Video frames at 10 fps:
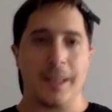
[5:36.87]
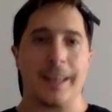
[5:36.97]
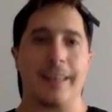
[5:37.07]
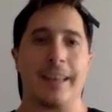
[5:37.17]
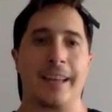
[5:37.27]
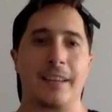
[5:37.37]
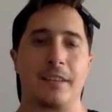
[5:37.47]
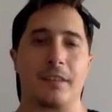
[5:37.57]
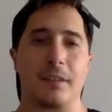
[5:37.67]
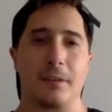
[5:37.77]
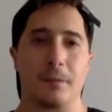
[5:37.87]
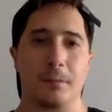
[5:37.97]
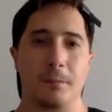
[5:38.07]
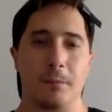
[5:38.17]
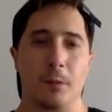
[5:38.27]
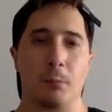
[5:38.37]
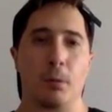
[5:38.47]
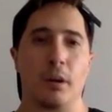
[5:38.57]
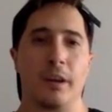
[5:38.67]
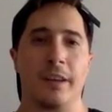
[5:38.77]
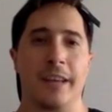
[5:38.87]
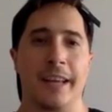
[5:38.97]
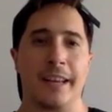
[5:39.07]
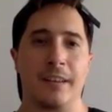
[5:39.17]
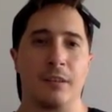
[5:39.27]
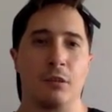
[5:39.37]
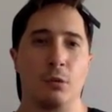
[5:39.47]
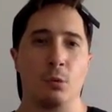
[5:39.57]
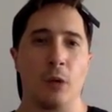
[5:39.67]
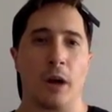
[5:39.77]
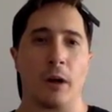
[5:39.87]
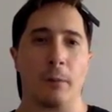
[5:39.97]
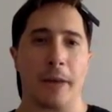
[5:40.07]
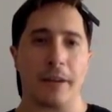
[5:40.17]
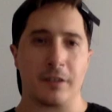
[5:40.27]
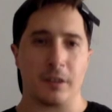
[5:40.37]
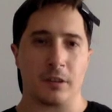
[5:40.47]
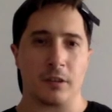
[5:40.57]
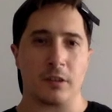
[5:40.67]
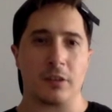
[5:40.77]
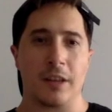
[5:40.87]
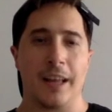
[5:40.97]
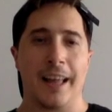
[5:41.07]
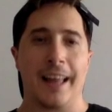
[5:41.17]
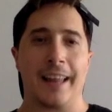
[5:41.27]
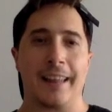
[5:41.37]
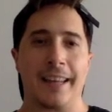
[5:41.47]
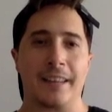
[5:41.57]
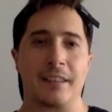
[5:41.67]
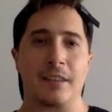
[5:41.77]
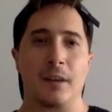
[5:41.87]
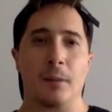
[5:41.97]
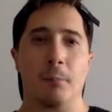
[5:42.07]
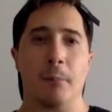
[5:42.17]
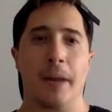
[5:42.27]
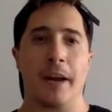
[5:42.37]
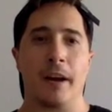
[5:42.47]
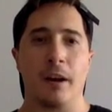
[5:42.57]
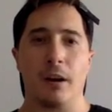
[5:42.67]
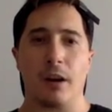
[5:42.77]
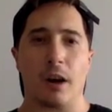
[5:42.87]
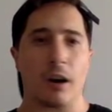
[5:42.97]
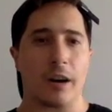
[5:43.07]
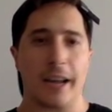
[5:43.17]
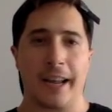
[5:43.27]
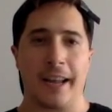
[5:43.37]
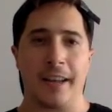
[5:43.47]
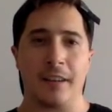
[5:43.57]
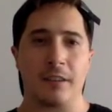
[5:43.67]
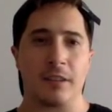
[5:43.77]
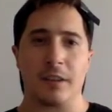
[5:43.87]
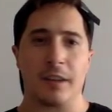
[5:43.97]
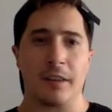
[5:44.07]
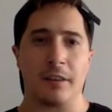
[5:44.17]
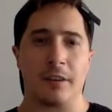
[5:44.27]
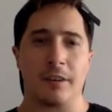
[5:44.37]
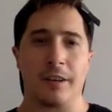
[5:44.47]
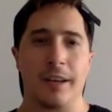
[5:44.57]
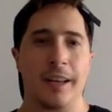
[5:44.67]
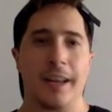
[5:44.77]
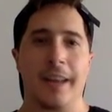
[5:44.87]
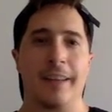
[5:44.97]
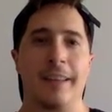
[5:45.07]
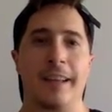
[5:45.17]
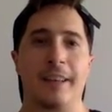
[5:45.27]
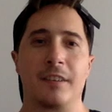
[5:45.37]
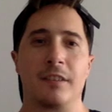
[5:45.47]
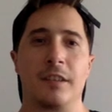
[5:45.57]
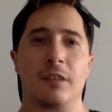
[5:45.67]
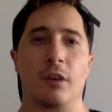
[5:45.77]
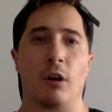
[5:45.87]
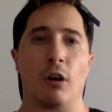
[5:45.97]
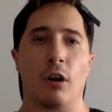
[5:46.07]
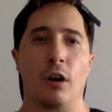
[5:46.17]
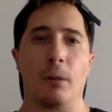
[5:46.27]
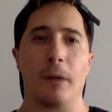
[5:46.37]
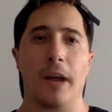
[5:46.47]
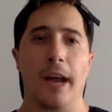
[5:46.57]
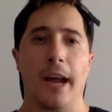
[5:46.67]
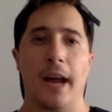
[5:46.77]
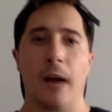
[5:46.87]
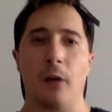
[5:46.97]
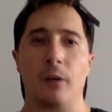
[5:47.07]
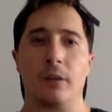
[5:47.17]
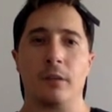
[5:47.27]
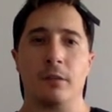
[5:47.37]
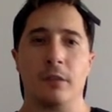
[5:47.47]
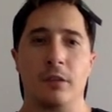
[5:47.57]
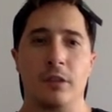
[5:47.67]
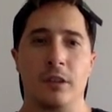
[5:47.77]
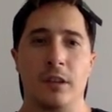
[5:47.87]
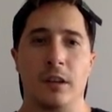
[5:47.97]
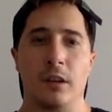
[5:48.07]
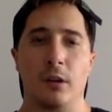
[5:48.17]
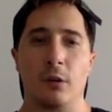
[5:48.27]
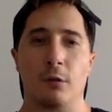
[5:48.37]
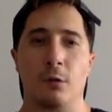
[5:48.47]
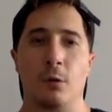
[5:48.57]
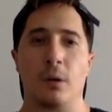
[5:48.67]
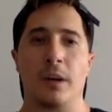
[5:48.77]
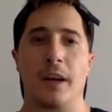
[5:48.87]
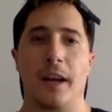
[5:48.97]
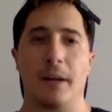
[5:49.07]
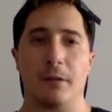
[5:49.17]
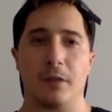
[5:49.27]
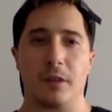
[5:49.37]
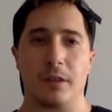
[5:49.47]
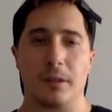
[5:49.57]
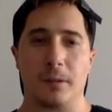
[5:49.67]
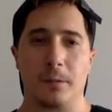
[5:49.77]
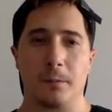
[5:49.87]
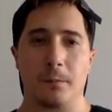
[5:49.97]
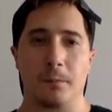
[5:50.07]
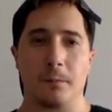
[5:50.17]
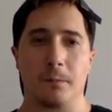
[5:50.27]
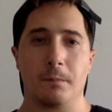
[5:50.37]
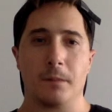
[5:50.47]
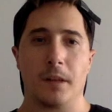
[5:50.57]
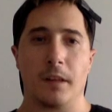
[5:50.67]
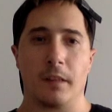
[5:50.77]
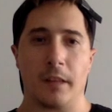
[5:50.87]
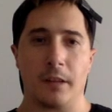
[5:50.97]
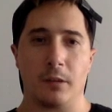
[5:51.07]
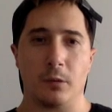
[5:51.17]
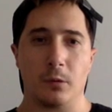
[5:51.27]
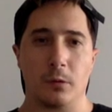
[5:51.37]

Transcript: Let's put an end to our massacres. Let's bear our hands together and let's disarm our division forever. Thank you.